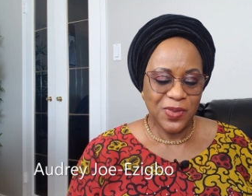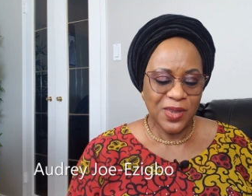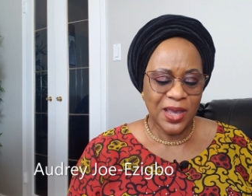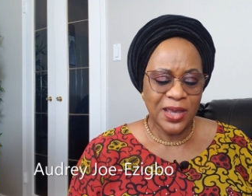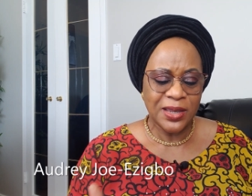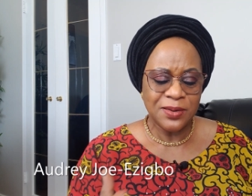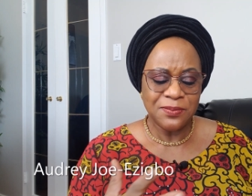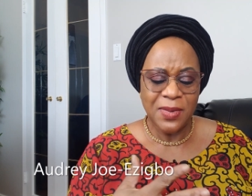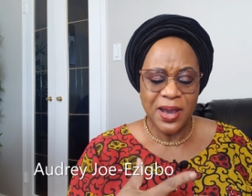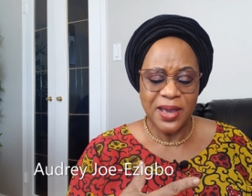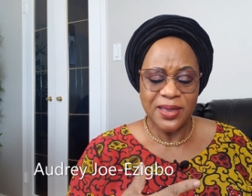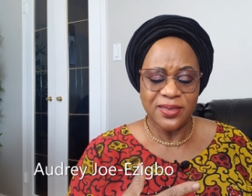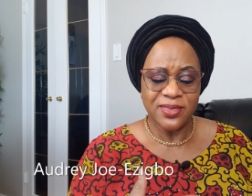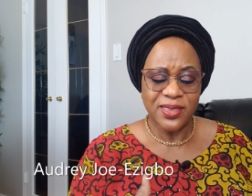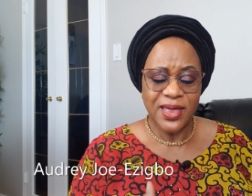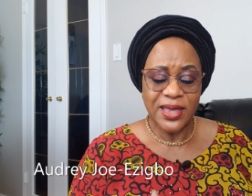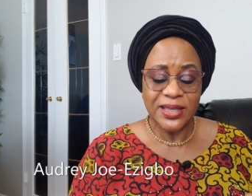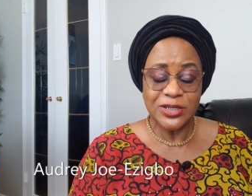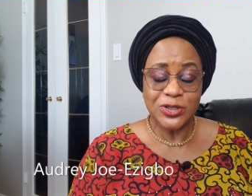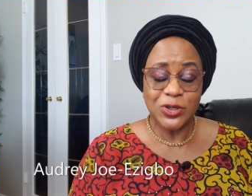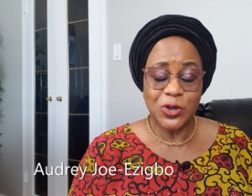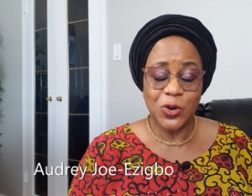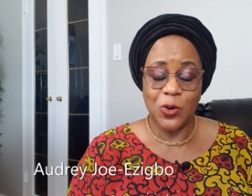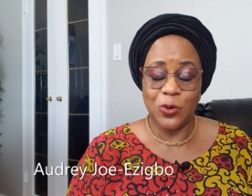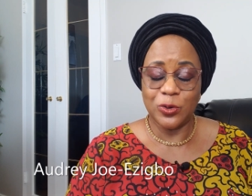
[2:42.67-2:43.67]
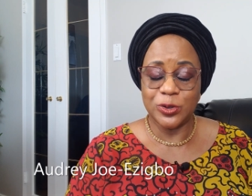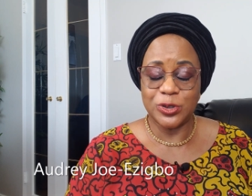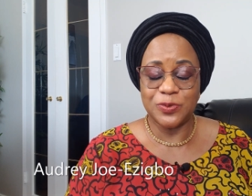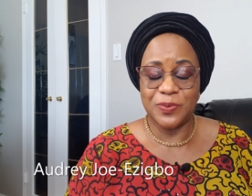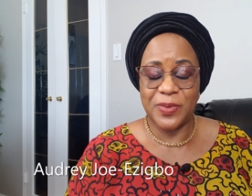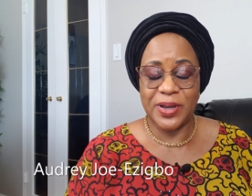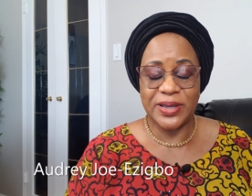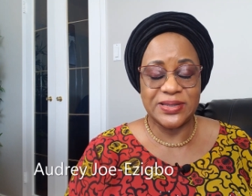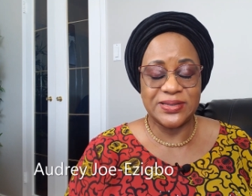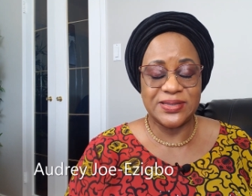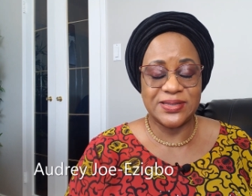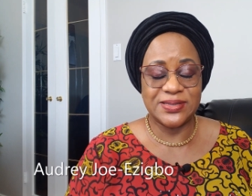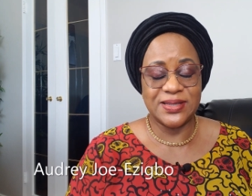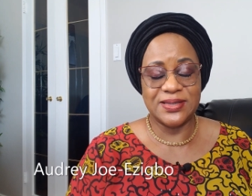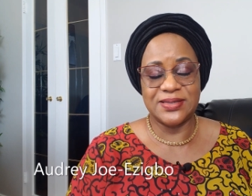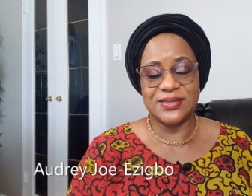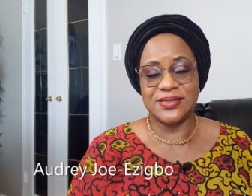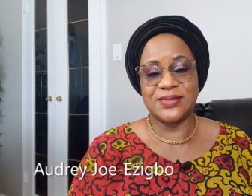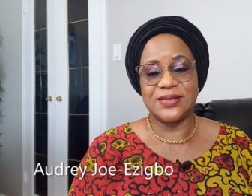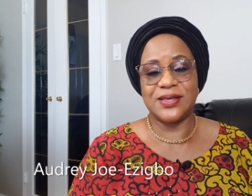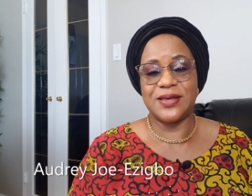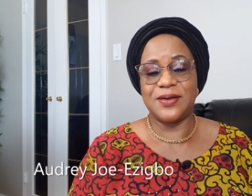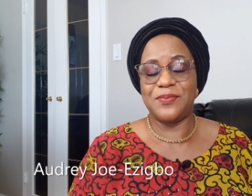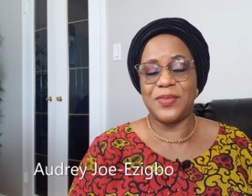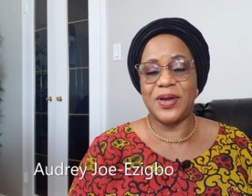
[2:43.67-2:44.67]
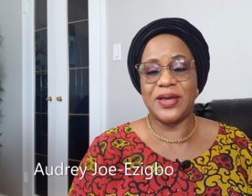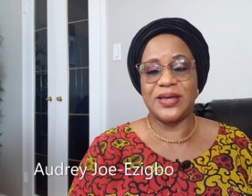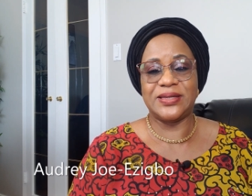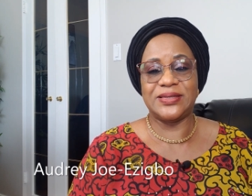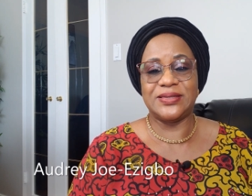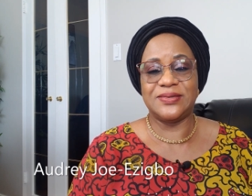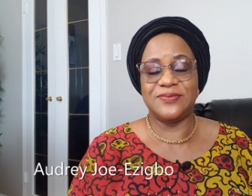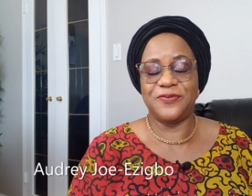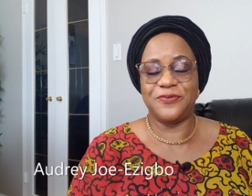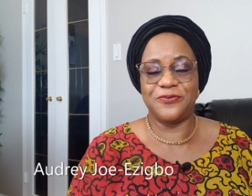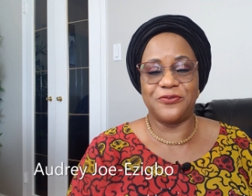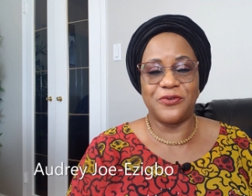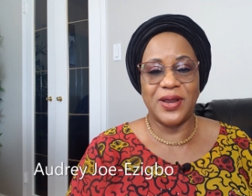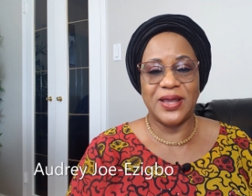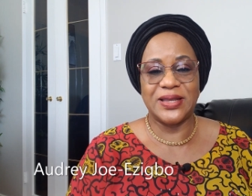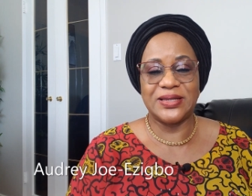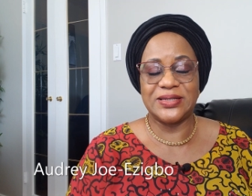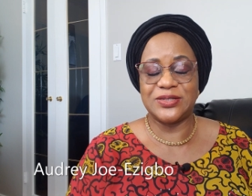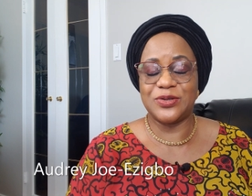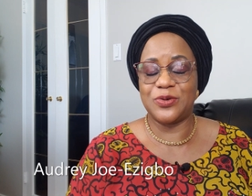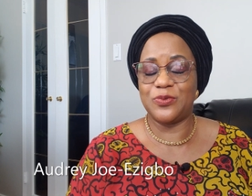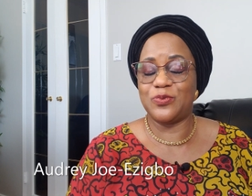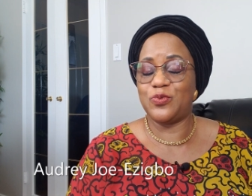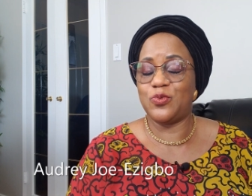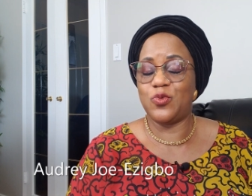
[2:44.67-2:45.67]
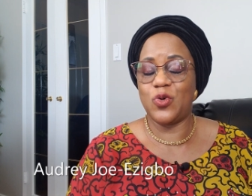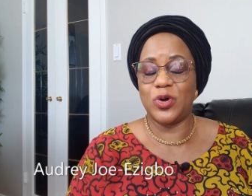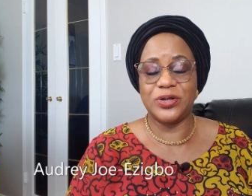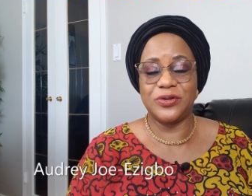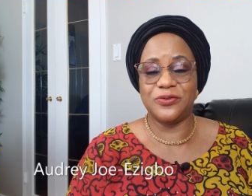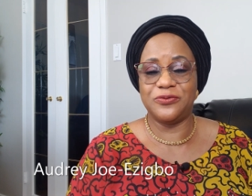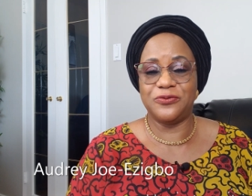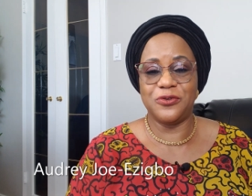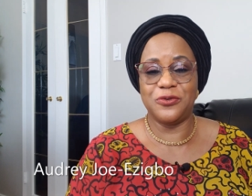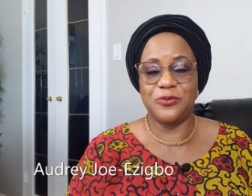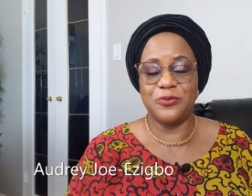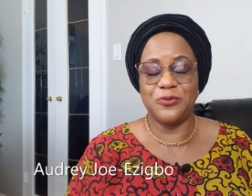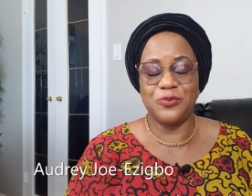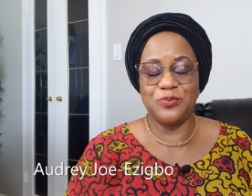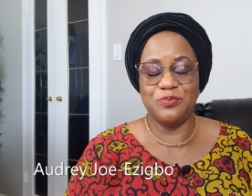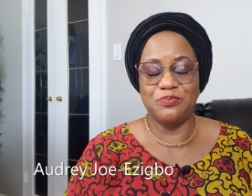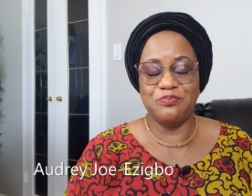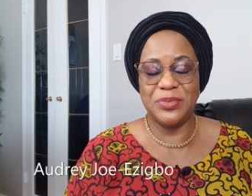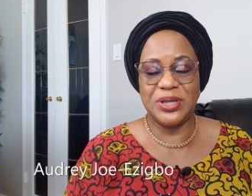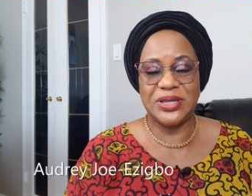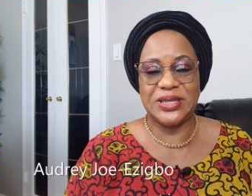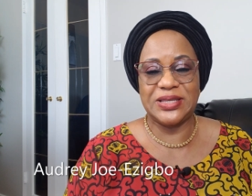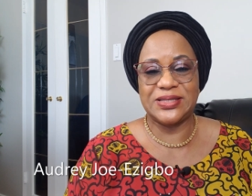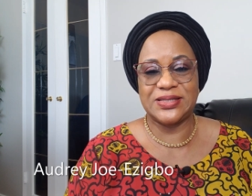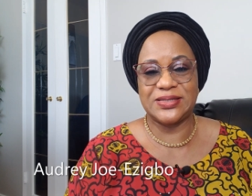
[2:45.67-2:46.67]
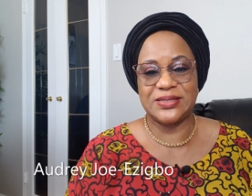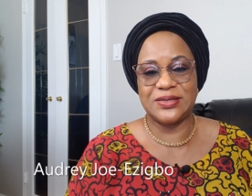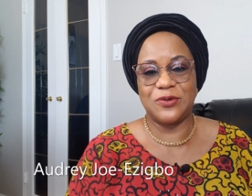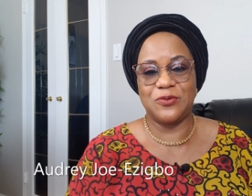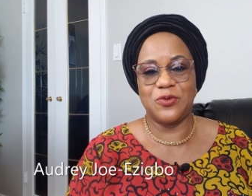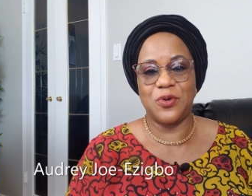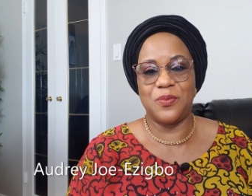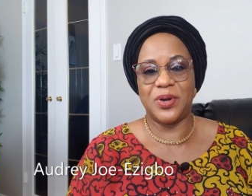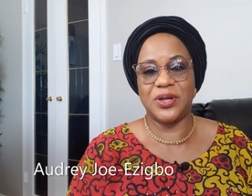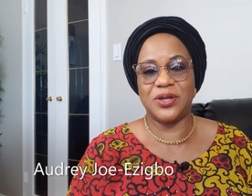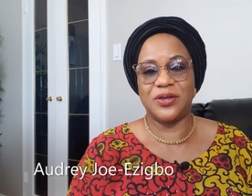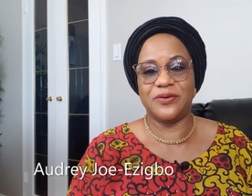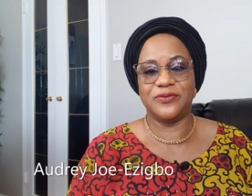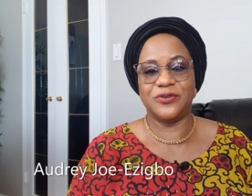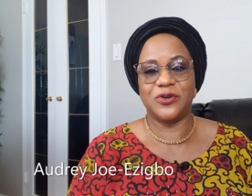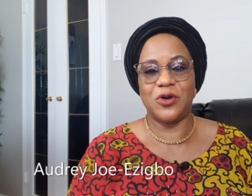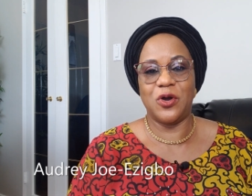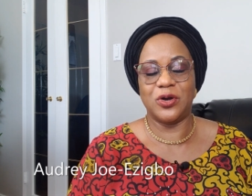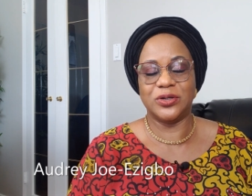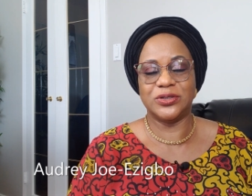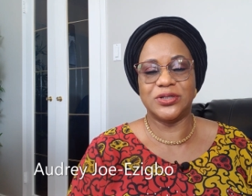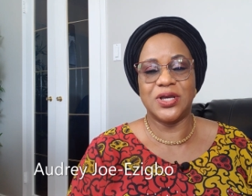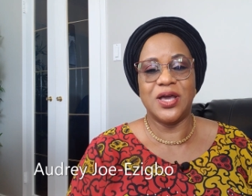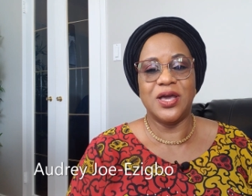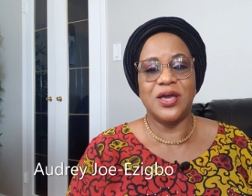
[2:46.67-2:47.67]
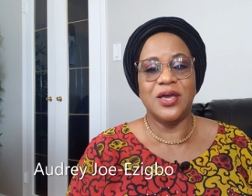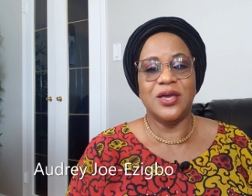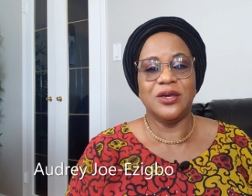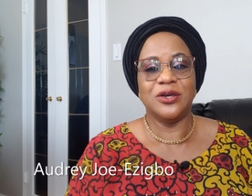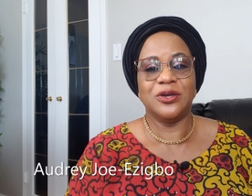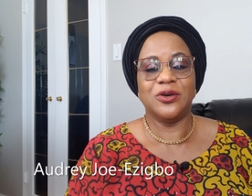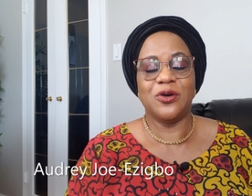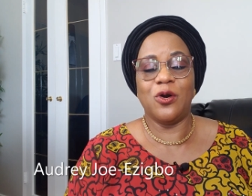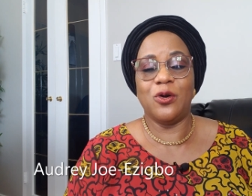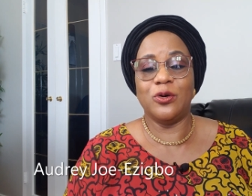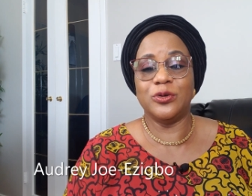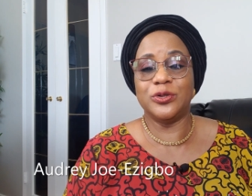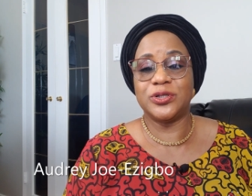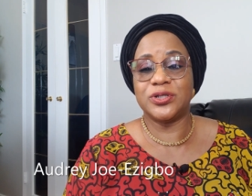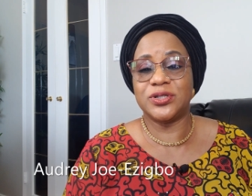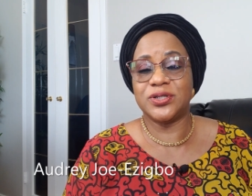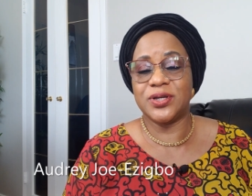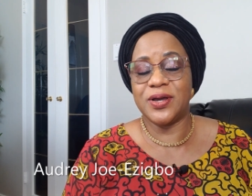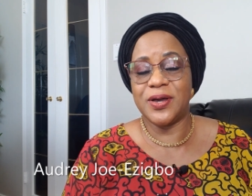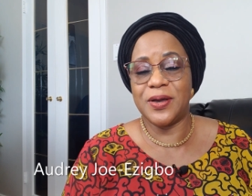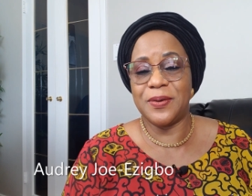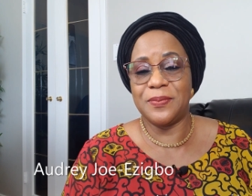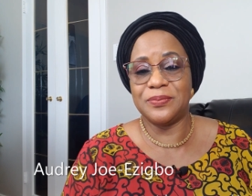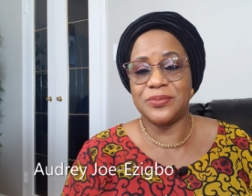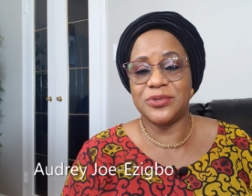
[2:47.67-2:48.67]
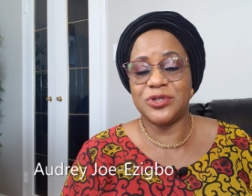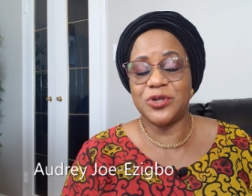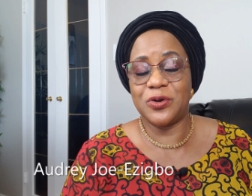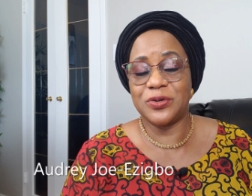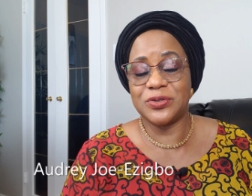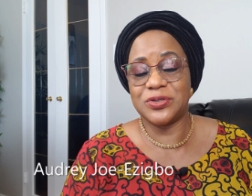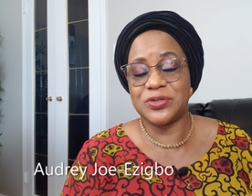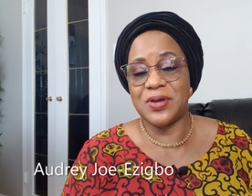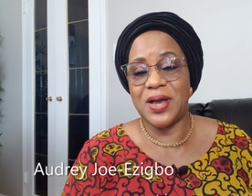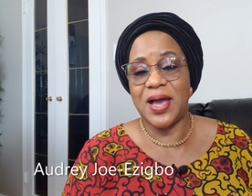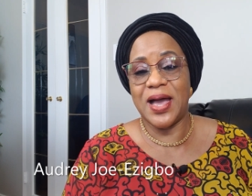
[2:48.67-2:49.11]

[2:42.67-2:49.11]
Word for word: And my then coach, my sister, my friend, a wonderful minister, woman of God, coach um, Dr.